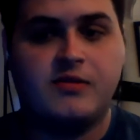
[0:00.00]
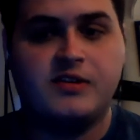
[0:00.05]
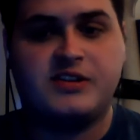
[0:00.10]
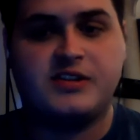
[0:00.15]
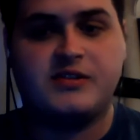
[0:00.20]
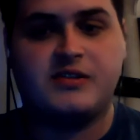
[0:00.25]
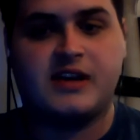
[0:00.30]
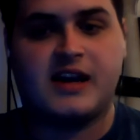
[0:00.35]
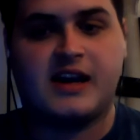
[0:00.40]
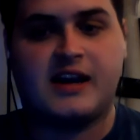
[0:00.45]
We
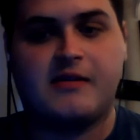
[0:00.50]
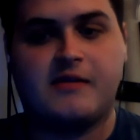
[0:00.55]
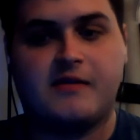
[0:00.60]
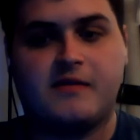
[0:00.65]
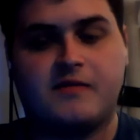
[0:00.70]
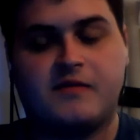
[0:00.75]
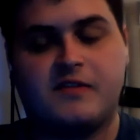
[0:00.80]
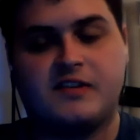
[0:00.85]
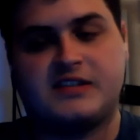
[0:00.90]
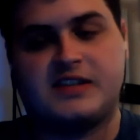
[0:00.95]
do that,
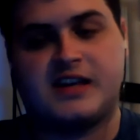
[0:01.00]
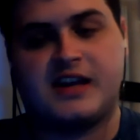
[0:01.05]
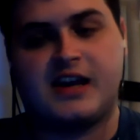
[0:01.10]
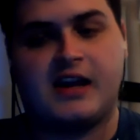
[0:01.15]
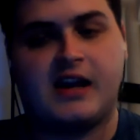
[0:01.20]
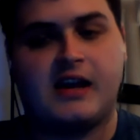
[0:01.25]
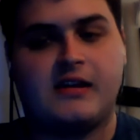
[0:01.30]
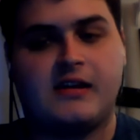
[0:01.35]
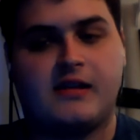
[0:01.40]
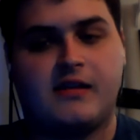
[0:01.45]
we
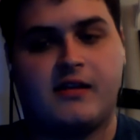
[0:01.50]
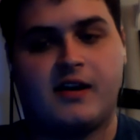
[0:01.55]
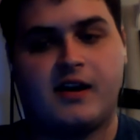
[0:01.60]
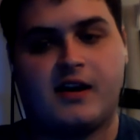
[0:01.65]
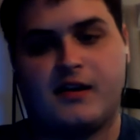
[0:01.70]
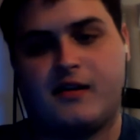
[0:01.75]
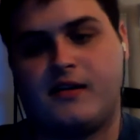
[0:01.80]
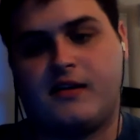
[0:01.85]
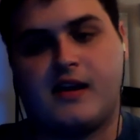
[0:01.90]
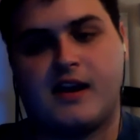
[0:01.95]
say
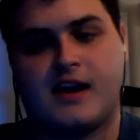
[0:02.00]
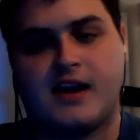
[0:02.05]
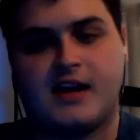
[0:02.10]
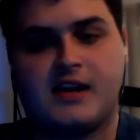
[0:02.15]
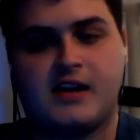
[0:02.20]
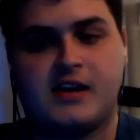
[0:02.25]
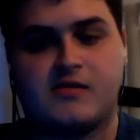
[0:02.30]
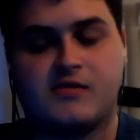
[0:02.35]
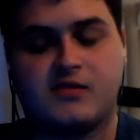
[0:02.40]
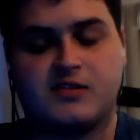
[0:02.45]
then n
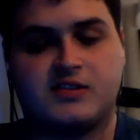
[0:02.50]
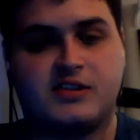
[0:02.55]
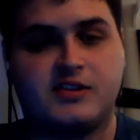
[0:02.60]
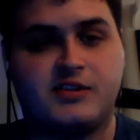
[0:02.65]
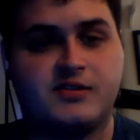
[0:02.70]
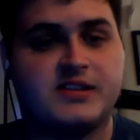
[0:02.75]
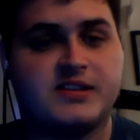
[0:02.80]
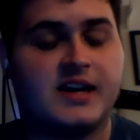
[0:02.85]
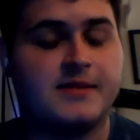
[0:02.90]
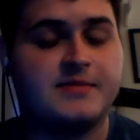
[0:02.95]
equals
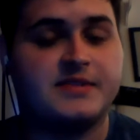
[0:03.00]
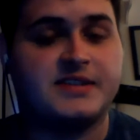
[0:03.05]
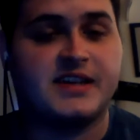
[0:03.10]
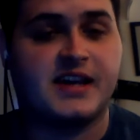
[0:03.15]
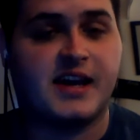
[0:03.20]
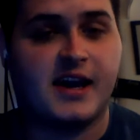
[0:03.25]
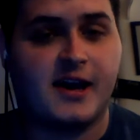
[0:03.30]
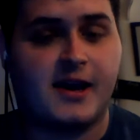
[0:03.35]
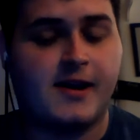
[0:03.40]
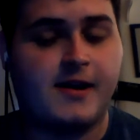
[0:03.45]
2 times
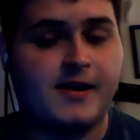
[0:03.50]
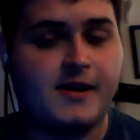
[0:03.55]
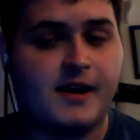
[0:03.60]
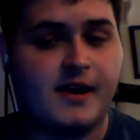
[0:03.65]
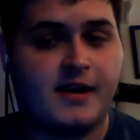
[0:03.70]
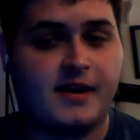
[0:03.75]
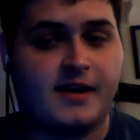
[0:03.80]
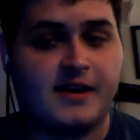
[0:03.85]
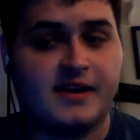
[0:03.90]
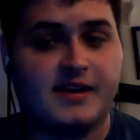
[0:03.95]
k,
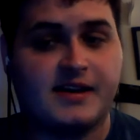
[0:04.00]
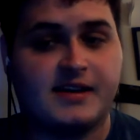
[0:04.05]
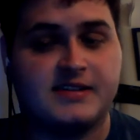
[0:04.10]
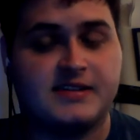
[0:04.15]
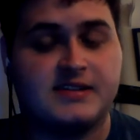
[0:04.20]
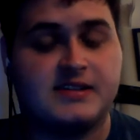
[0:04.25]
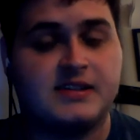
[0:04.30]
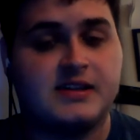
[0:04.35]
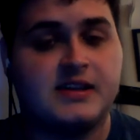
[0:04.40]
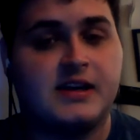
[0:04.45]

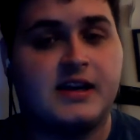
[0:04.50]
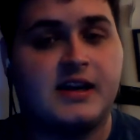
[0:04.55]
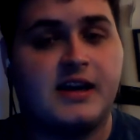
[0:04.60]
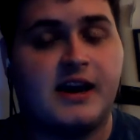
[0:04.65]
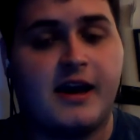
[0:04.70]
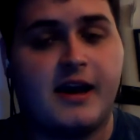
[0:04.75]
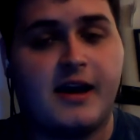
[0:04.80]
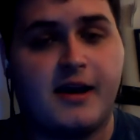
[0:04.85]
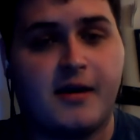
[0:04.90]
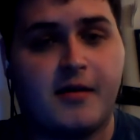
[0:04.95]
and
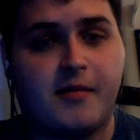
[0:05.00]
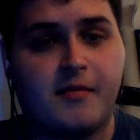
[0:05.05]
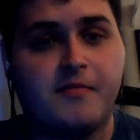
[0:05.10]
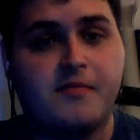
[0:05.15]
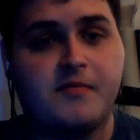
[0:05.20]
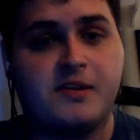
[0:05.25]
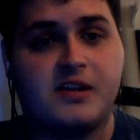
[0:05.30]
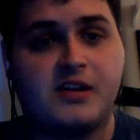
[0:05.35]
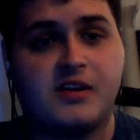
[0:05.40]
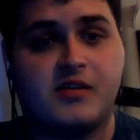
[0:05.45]

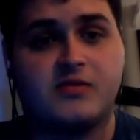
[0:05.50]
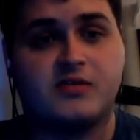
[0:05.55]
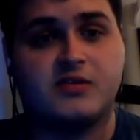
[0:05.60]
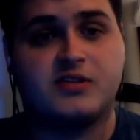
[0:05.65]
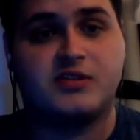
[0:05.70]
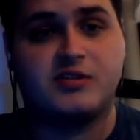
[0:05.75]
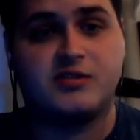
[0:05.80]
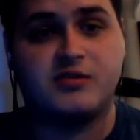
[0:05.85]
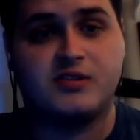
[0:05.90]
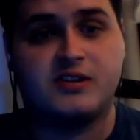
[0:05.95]
m equals
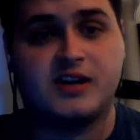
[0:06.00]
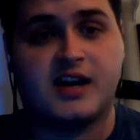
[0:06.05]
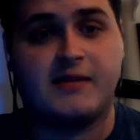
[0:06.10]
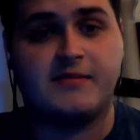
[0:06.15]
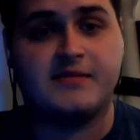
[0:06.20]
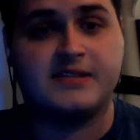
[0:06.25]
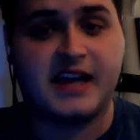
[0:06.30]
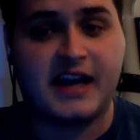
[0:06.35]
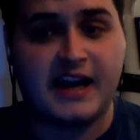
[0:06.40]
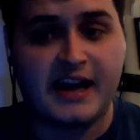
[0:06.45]
2
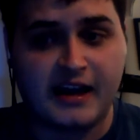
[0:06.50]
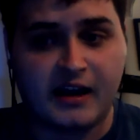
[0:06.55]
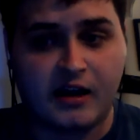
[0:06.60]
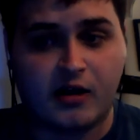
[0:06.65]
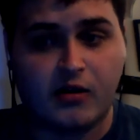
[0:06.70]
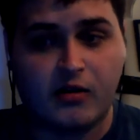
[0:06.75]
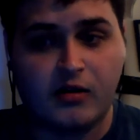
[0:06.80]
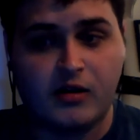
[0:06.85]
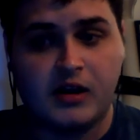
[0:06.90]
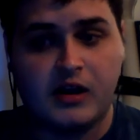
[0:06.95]
times
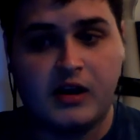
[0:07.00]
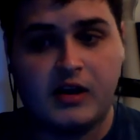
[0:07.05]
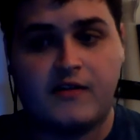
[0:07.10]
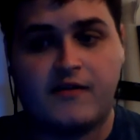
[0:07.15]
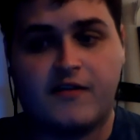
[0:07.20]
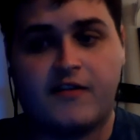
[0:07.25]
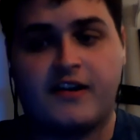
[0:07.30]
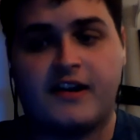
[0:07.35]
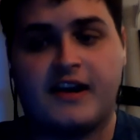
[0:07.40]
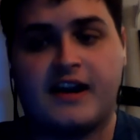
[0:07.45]
L
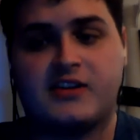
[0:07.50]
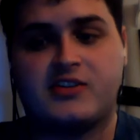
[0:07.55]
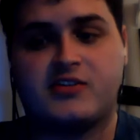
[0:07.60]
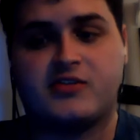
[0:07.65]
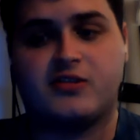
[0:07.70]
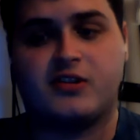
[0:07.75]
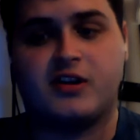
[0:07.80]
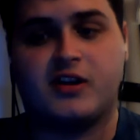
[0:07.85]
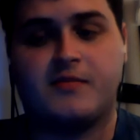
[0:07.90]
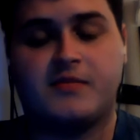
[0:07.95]
for
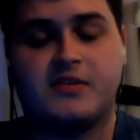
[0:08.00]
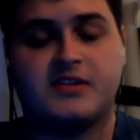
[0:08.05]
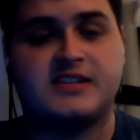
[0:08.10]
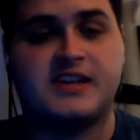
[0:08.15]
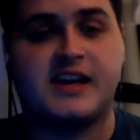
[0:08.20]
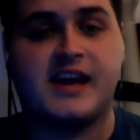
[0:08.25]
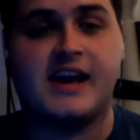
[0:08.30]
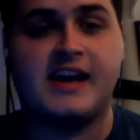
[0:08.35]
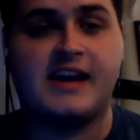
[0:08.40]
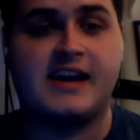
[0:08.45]
natural numbers
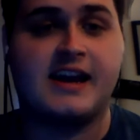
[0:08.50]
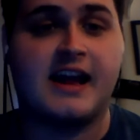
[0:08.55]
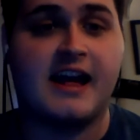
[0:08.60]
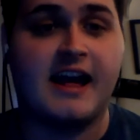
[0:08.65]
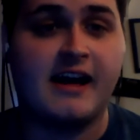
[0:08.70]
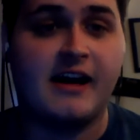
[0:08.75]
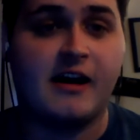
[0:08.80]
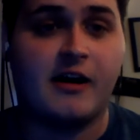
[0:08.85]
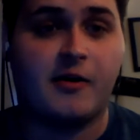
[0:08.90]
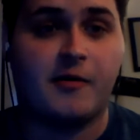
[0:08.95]
k and
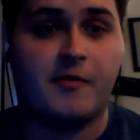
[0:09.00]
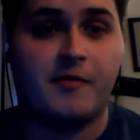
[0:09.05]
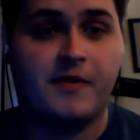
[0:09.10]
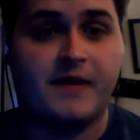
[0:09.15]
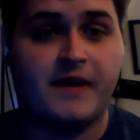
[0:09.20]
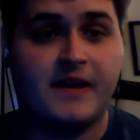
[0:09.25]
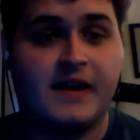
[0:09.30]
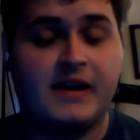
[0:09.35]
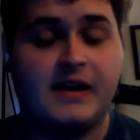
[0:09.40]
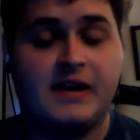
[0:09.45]
L.